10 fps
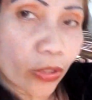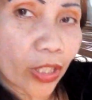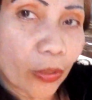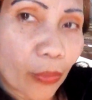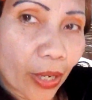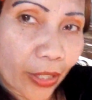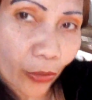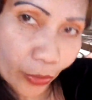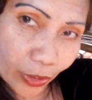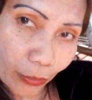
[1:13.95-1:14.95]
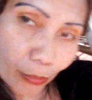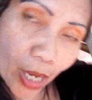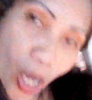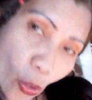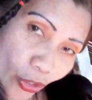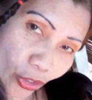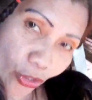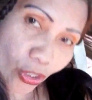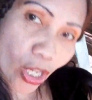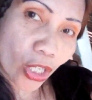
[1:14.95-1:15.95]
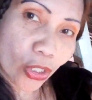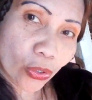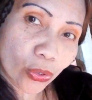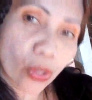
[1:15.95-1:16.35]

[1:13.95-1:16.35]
my grandma, which is so